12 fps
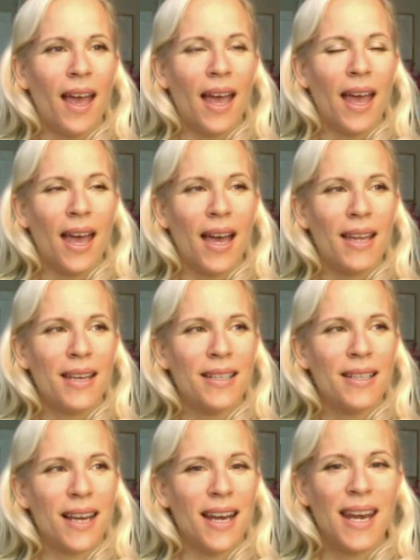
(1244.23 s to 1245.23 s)

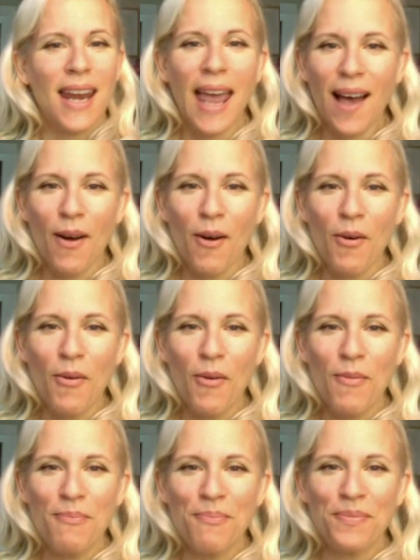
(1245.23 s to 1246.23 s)
And now
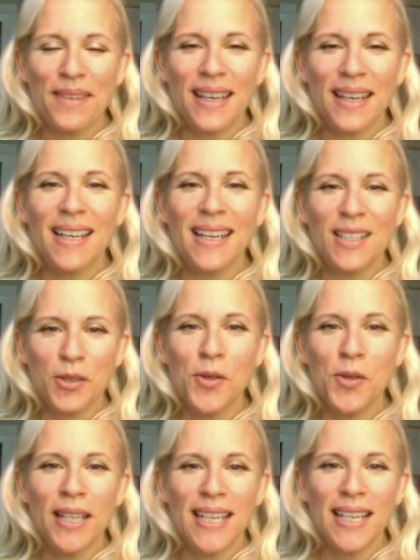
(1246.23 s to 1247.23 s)
it
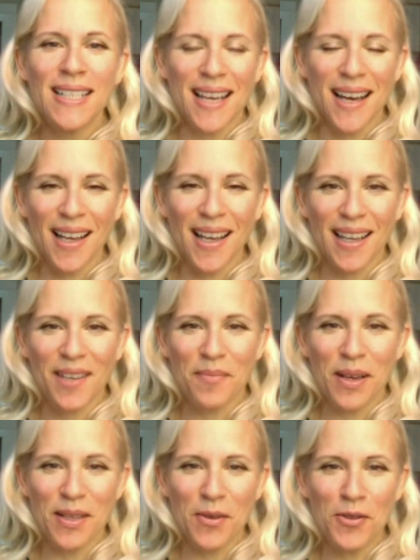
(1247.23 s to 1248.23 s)
truly is the highlight of
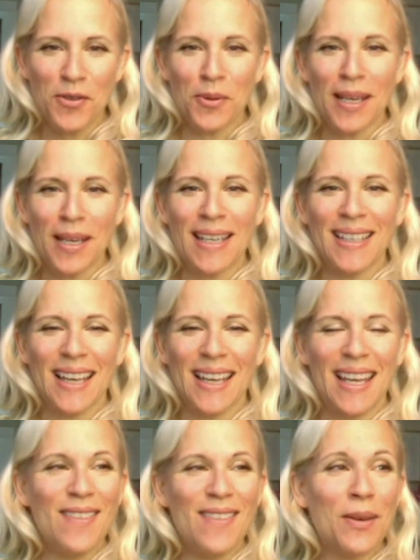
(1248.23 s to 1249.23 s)
my social week.
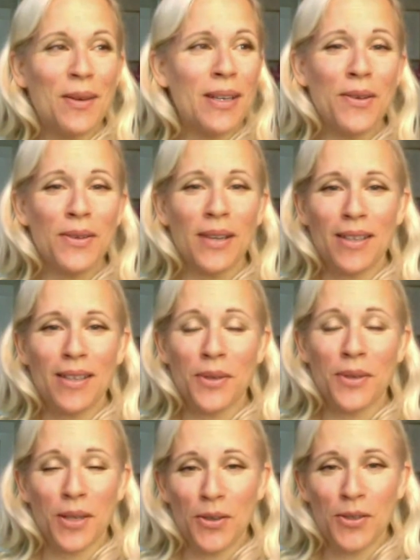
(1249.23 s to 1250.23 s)
Even though I don't do
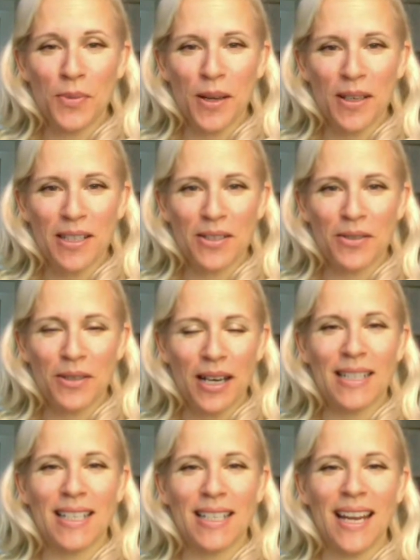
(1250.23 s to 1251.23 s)
a huge amount of
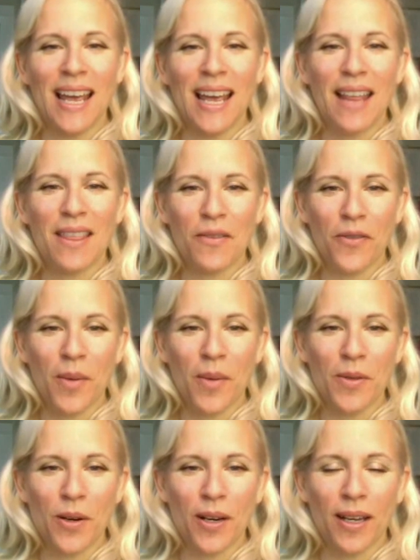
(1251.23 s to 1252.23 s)
interacting at the
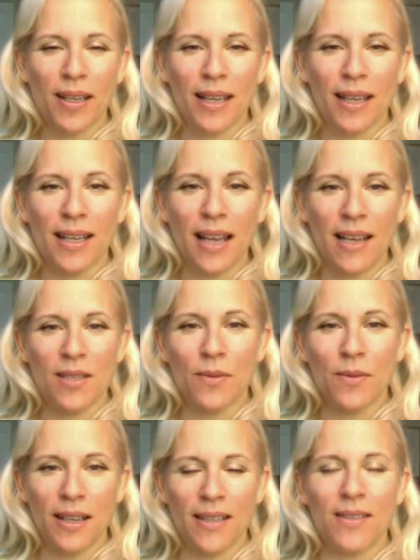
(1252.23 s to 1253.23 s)
farmers market. Like last
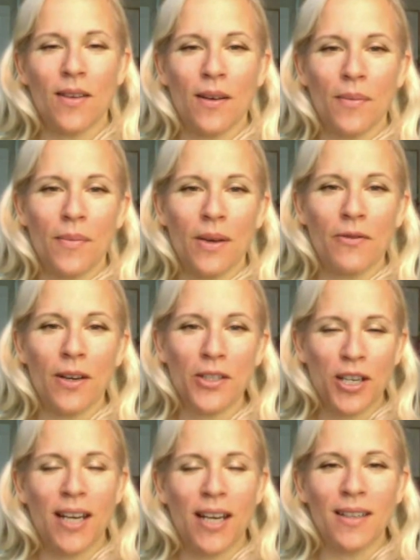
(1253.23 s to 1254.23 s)
week I saw my friend
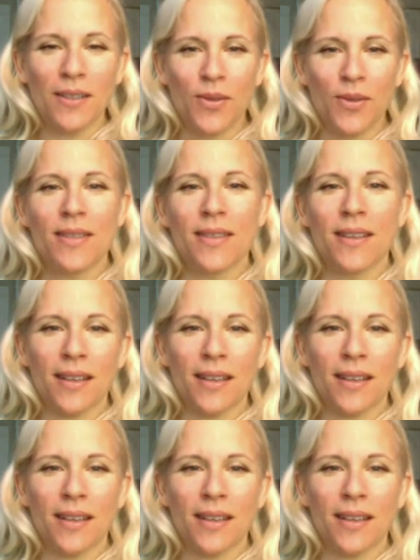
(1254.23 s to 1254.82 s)
Shayna, who's